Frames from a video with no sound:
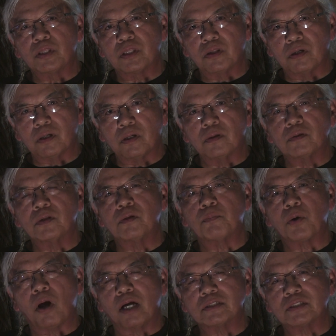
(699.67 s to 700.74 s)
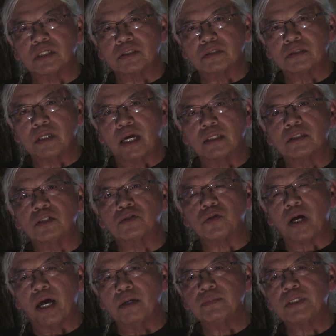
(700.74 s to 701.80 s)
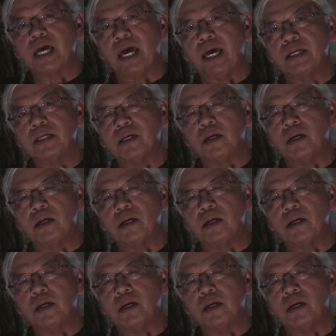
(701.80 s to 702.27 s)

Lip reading: the process that the tribes had,